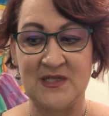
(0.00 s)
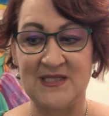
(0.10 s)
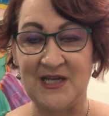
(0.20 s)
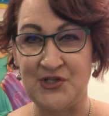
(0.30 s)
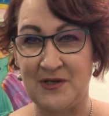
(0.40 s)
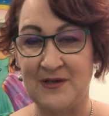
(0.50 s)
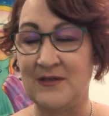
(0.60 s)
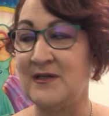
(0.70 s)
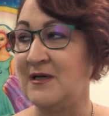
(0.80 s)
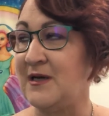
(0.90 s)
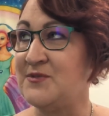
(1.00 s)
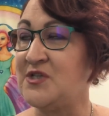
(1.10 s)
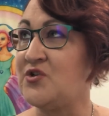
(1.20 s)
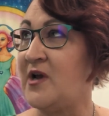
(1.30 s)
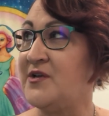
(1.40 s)
I'm
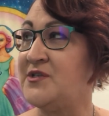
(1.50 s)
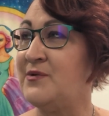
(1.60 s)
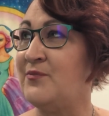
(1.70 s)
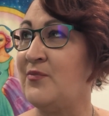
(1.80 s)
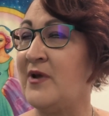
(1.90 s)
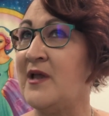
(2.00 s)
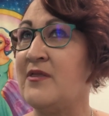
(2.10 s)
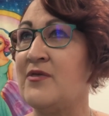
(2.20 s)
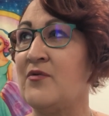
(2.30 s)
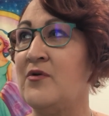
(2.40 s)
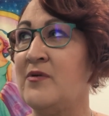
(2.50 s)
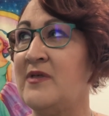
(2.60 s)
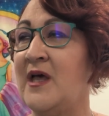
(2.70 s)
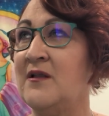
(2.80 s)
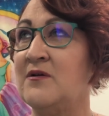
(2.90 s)
just trying to bring it through
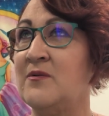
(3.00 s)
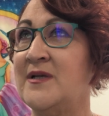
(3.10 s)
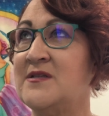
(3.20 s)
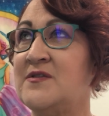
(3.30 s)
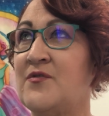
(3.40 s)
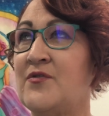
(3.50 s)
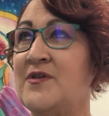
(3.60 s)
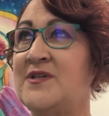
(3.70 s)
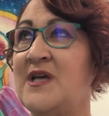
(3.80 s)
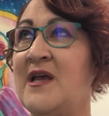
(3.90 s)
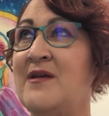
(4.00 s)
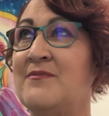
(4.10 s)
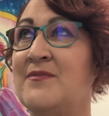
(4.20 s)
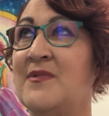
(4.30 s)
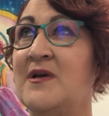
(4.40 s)
with eloquence through the
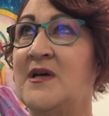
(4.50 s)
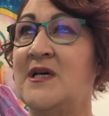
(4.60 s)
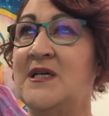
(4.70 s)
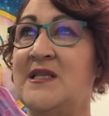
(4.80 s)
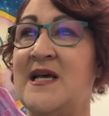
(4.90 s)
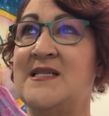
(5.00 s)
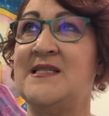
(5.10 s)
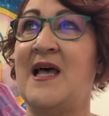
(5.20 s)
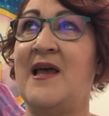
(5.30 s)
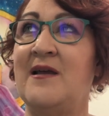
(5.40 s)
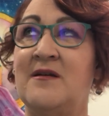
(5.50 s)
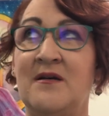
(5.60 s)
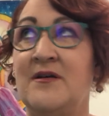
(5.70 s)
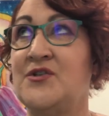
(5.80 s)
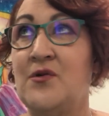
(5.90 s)
team. They're saying,
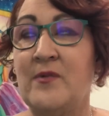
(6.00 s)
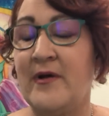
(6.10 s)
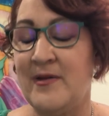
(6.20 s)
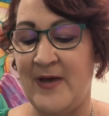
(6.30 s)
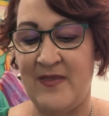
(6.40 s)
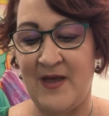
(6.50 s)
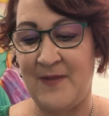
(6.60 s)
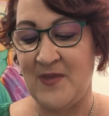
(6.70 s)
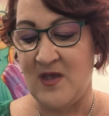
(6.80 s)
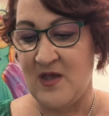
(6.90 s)
don't worry about that.